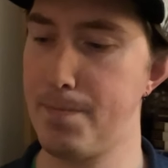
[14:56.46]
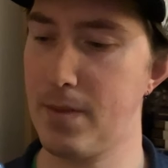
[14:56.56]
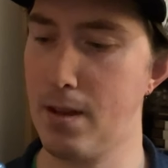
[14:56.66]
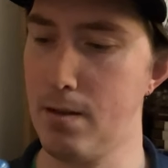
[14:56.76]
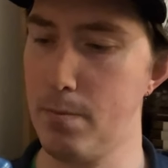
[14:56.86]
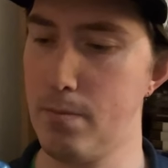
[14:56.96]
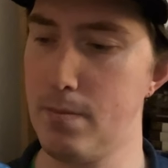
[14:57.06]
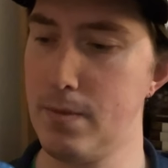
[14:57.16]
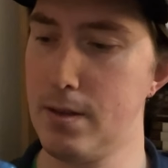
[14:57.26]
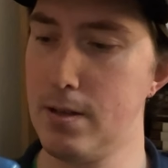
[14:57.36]

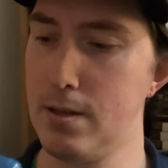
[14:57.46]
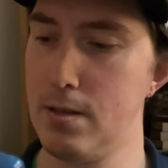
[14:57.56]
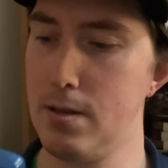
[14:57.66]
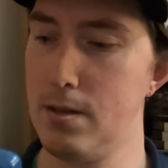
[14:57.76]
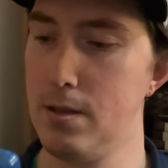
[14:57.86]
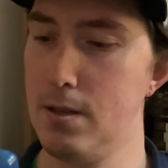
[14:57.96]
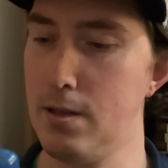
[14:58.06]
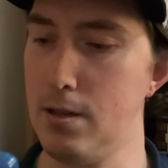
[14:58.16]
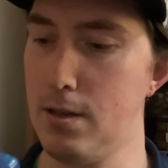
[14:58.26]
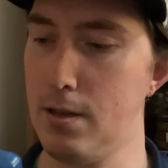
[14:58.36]

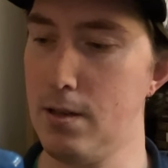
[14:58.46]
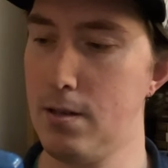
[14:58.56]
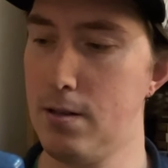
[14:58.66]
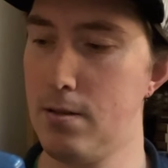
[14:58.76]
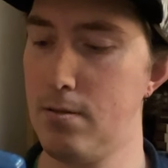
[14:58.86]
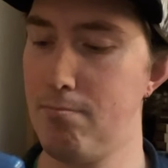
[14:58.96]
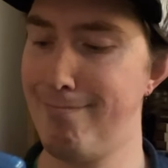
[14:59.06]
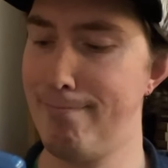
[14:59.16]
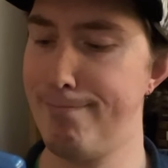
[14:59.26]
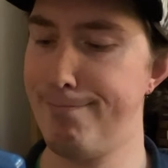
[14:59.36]

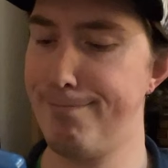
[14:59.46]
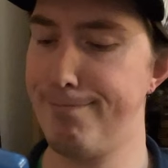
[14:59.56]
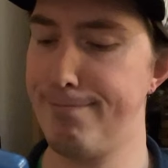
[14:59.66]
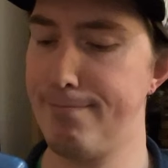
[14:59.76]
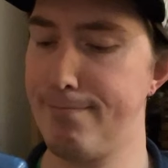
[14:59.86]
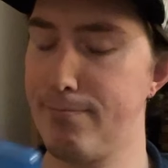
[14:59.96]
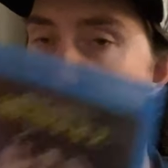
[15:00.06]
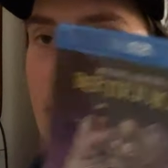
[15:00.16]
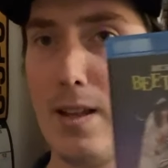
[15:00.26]
Nothing is said.